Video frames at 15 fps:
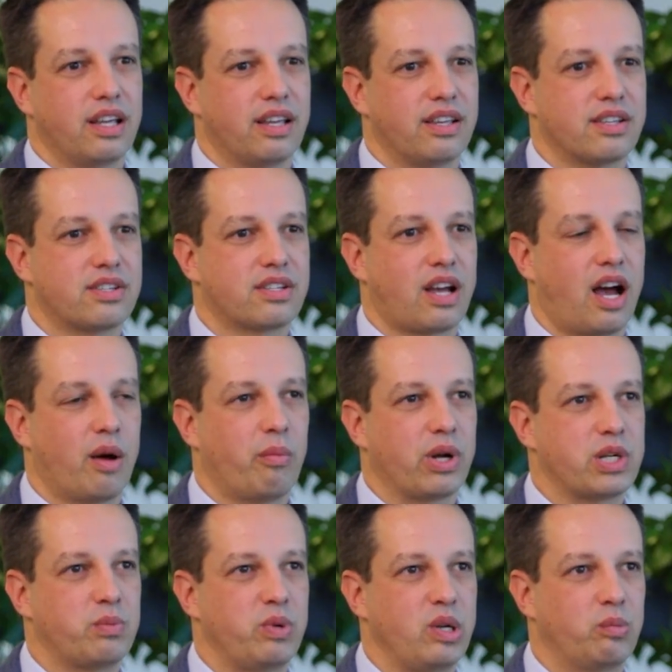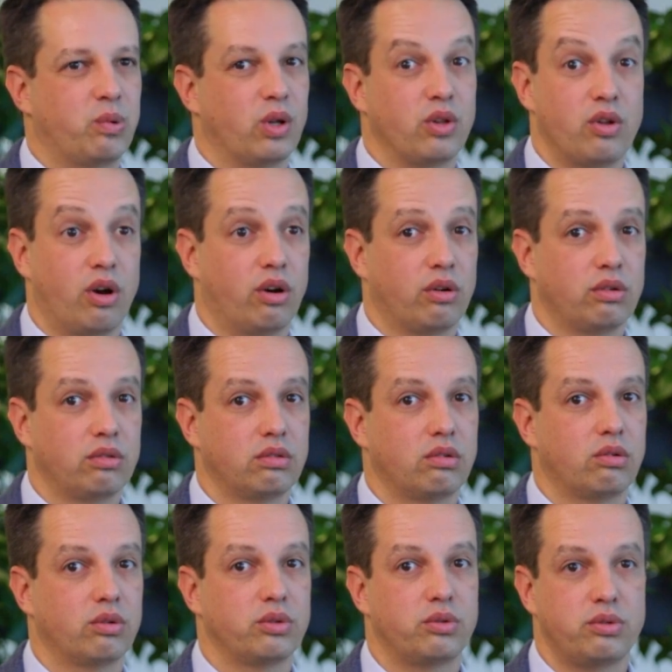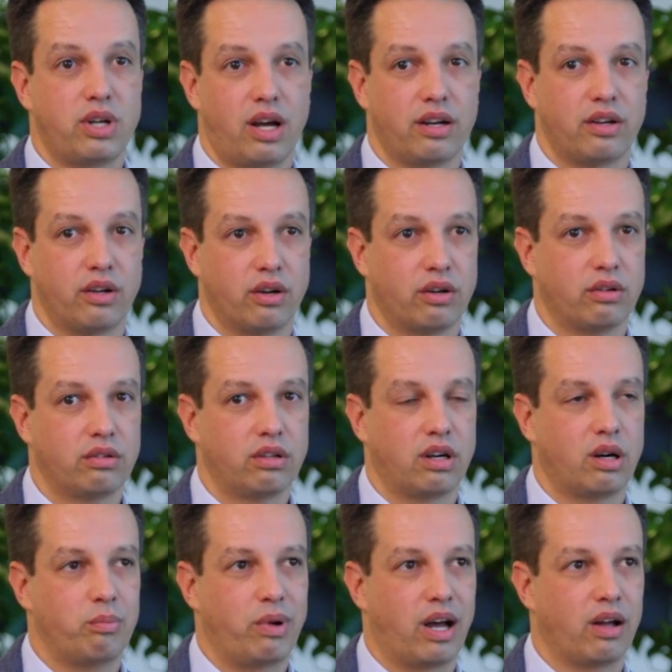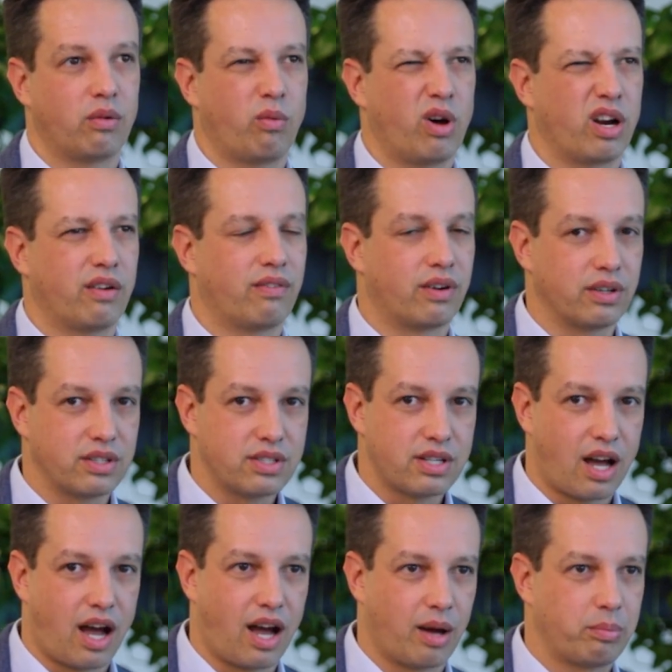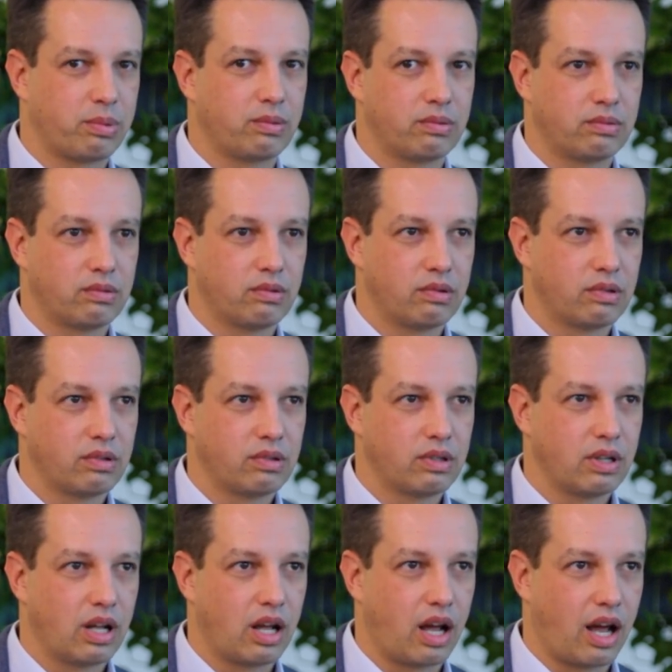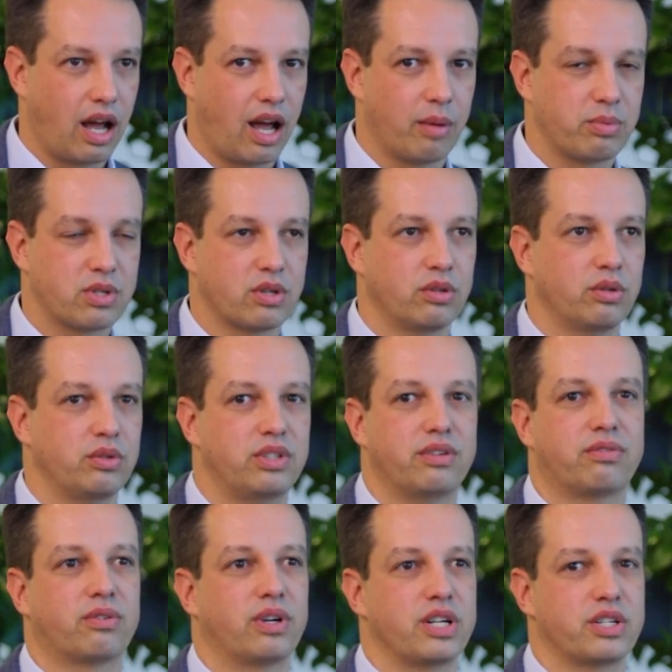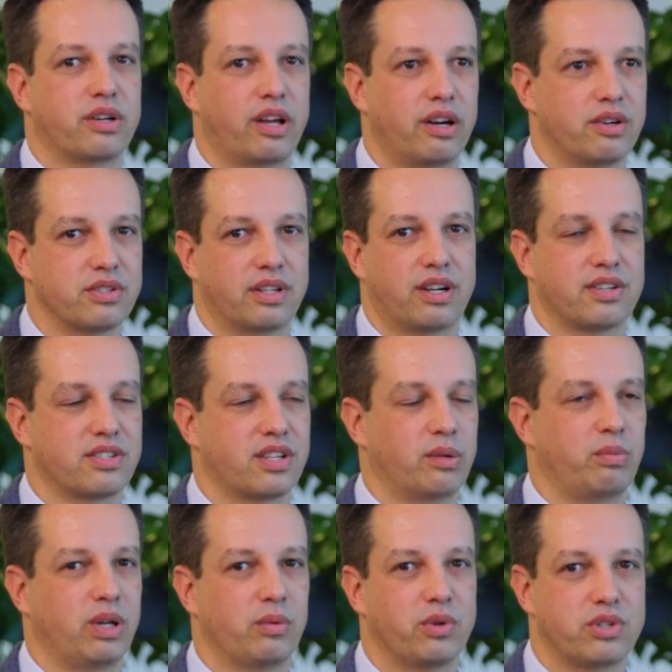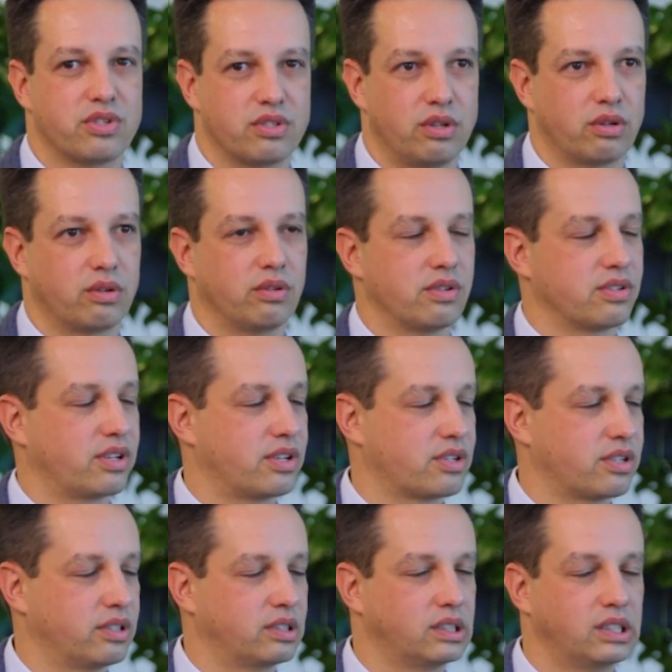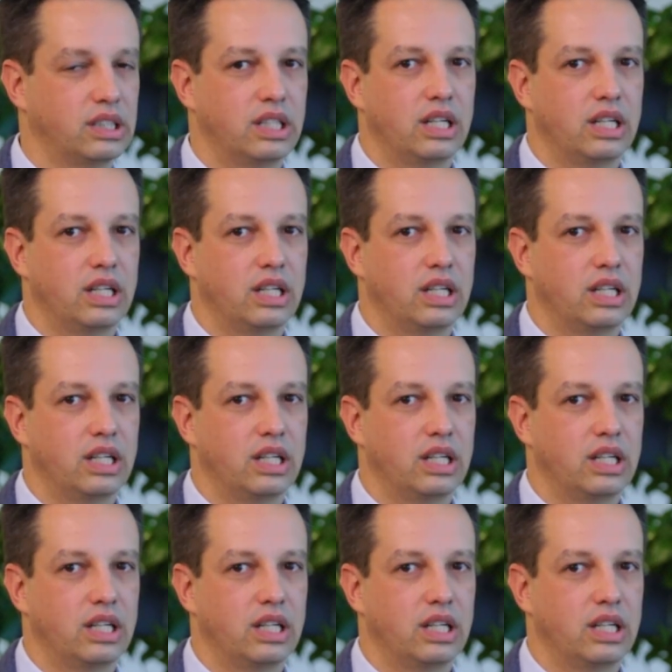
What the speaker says: is how much people know or do not know about one of our top absolute differentiators at SAP, which is localization.